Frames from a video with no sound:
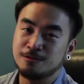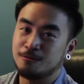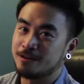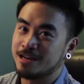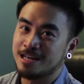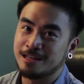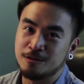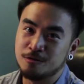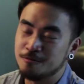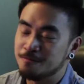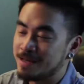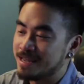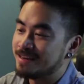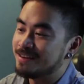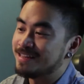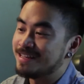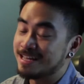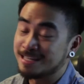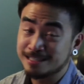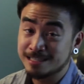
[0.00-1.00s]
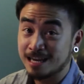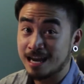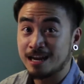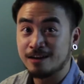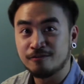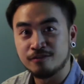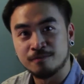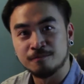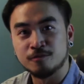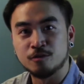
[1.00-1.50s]
what I do mainly. Aside
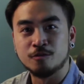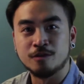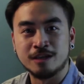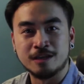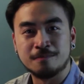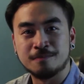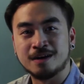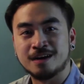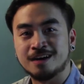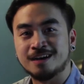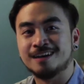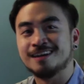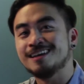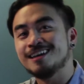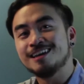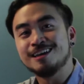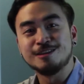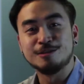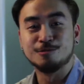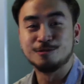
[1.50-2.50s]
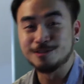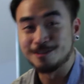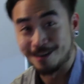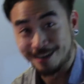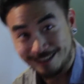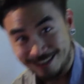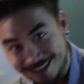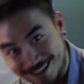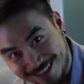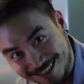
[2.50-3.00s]
from doing yung mga news
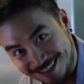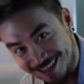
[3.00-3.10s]
articles